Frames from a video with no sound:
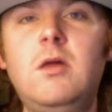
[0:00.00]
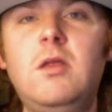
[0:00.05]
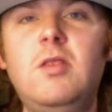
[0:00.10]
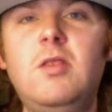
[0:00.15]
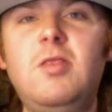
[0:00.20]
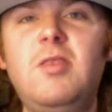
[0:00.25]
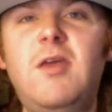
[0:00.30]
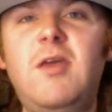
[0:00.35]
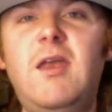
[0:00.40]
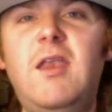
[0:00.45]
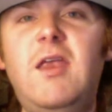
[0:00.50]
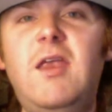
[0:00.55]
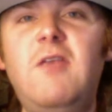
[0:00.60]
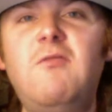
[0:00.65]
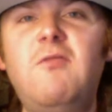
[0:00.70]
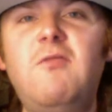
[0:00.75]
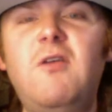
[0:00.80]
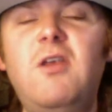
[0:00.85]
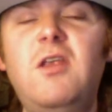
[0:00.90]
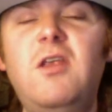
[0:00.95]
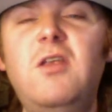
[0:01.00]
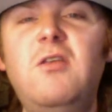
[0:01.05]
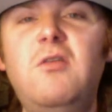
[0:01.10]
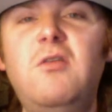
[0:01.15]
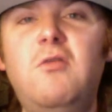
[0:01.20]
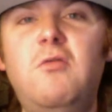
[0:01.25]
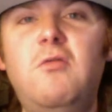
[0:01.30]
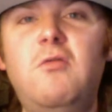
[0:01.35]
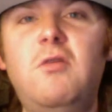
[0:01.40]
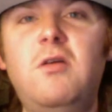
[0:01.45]
That ain't funny,
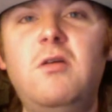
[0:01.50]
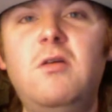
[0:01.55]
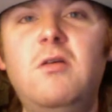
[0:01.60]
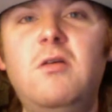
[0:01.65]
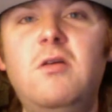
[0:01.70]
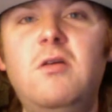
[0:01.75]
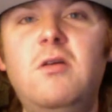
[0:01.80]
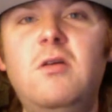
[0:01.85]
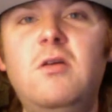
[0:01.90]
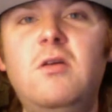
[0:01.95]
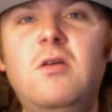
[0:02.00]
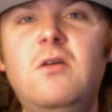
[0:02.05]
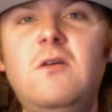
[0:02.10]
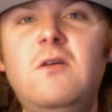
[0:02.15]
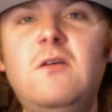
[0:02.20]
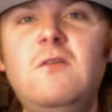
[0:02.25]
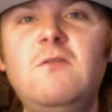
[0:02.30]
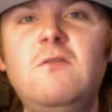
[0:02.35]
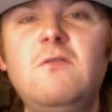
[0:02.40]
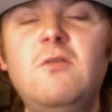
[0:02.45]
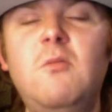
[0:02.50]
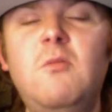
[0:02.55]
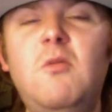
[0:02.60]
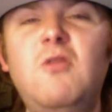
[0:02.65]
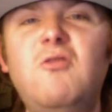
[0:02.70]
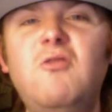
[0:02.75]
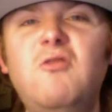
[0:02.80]
dude. Someone